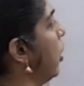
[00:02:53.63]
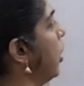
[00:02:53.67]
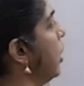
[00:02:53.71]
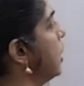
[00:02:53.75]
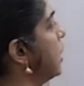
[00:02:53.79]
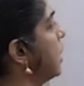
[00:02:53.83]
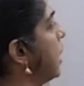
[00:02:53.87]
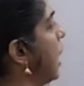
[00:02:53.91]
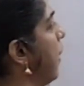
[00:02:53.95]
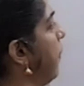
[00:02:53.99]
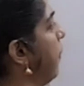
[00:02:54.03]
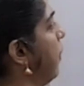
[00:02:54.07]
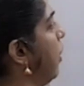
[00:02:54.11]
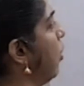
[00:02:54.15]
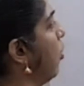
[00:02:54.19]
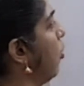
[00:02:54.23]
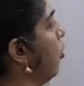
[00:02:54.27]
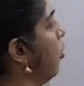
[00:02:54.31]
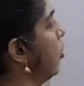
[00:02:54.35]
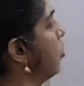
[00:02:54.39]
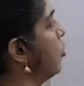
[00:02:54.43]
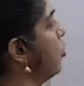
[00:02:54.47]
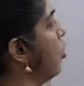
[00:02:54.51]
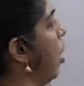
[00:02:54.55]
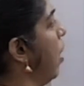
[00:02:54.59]
partners capital
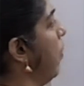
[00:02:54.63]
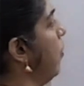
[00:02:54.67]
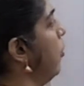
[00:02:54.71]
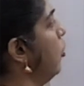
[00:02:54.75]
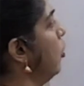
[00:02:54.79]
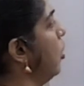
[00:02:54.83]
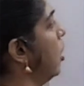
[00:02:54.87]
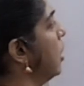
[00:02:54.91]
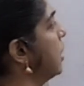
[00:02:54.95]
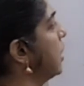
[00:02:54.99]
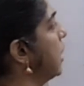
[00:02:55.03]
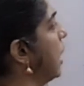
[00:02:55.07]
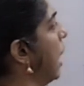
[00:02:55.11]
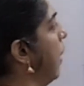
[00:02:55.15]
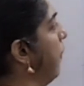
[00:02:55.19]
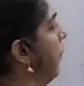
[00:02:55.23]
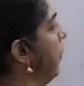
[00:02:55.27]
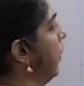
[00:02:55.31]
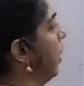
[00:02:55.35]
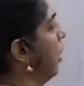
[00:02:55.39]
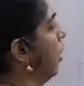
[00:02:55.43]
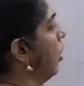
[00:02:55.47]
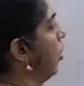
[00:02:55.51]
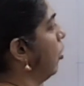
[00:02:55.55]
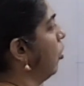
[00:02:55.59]
account. So Amuda's
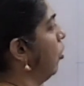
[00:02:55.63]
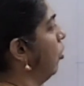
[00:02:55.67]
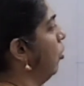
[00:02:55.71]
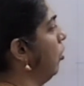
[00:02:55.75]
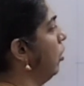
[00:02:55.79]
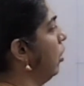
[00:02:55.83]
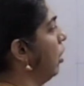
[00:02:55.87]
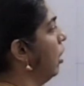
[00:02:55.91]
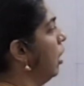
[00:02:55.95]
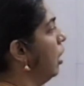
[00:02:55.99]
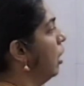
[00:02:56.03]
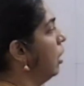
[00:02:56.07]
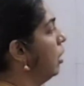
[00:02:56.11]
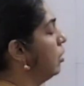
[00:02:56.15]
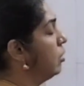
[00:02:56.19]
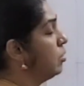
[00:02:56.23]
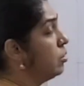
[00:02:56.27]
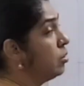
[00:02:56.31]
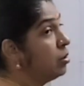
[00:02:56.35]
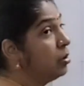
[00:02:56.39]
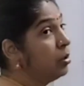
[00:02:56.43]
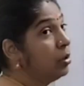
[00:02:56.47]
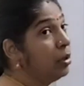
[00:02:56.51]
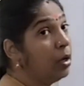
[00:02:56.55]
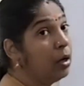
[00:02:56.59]
capital account,
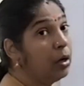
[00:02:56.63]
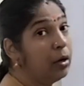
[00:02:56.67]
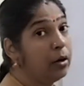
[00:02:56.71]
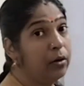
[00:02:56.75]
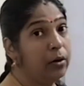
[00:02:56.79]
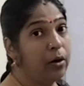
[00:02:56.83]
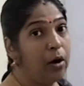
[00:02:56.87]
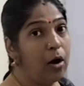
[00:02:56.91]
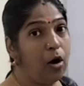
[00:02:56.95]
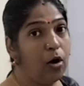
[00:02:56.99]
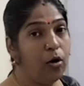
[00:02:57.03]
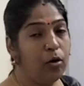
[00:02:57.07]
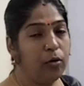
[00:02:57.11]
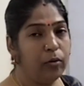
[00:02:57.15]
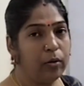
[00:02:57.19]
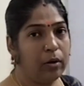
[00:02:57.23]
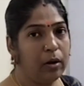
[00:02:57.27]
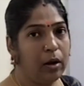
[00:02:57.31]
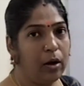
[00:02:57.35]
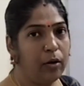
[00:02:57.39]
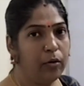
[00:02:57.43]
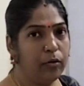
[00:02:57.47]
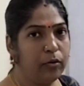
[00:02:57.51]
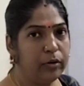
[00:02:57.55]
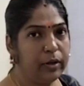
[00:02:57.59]

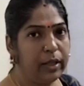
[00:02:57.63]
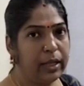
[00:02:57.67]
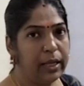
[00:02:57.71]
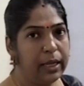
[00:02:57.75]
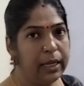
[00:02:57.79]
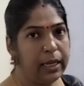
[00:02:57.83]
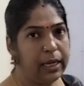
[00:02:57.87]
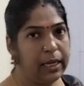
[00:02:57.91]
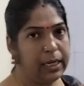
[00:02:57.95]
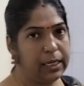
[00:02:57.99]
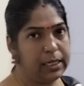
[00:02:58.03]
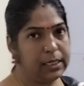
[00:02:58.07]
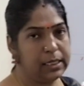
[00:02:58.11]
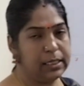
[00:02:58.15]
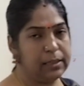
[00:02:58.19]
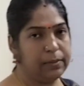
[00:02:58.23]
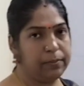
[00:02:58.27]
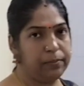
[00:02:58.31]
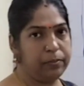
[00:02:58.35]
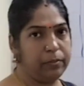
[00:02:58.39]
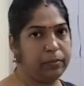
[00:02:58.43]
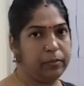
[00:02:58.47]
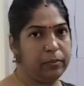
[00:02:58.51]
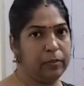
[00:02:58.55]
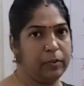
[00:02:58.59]
how they
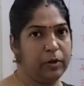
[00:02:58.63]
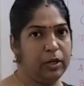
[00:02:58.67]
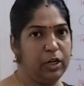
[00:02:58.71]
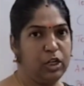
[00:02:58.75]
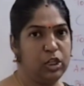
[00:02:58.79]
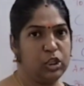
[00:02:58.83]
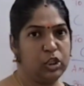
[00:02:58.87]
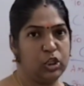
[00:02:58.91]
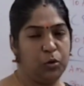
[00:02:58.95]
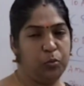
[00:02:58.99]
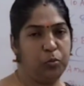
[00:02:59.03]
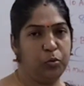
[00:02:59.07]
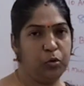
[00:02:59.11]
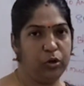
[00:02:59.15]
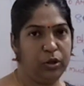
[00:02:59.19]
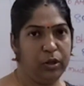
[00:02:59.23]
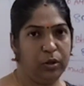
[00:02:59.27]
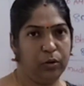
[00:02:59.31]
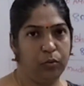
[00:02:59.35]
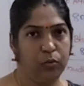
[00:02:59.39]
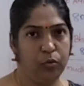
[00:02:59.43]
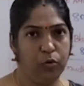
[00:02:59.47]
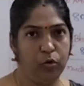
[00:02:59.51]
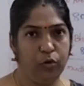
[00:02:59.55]
distribute the